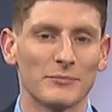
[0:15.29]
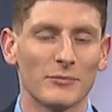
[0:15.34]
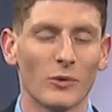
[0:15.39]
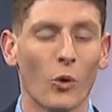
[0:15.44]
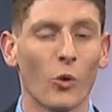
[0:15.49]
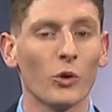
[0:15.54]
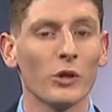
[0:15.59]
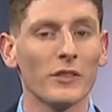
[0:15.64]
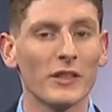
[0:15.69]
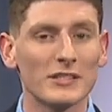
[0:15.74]

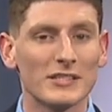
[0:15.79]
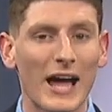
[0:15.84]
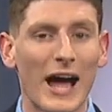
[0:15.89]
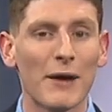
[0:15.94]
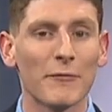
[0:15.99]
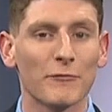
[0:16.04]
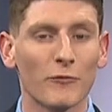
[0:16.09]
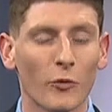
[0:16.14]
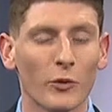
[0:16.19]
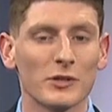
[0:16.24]
Only the
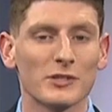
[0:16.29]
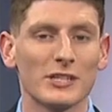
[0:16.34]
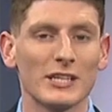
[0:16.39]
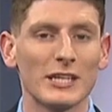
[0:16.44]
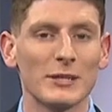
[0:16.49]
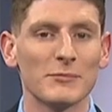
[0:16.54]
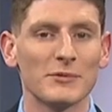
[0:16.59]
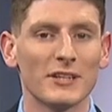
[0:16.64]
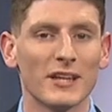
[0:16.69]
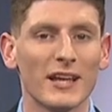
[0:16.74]
top four
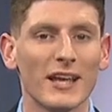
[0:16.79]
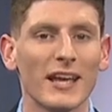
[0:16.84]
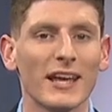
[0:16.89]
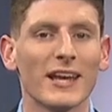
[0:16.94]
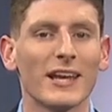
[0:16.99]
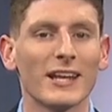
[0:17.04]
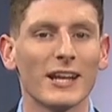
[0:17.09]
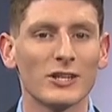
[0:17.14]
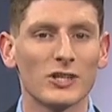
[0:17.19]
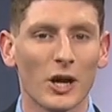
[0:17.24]
teams
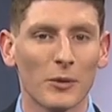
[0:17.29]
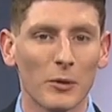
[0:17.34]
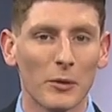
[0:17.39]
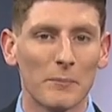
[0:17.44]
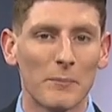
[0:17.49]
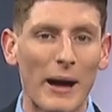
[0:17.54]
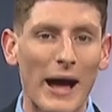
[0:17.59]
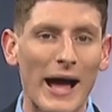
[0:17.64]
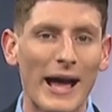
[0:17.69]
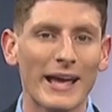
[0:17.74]
get a double
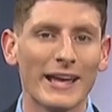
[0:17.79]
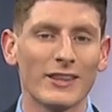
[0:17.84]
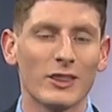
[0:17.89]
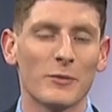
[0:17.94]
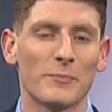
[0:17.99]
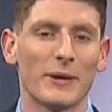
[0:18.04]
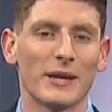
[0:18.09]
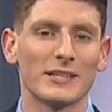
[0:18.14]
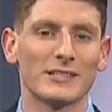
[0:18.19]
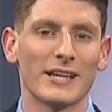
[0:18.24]
bye in the
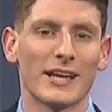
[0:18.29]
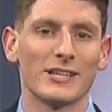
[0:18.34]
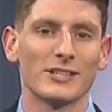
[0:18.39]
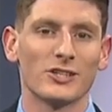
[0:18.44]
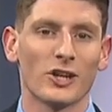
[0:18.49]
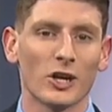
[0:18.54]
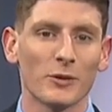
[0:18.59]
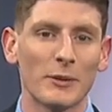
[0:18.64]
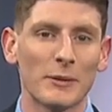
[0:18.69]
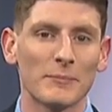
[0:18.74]
Big Ten
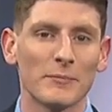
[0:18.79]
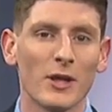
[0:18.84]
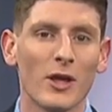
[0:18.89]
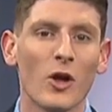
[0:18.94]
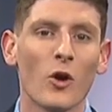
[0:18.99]
tournament.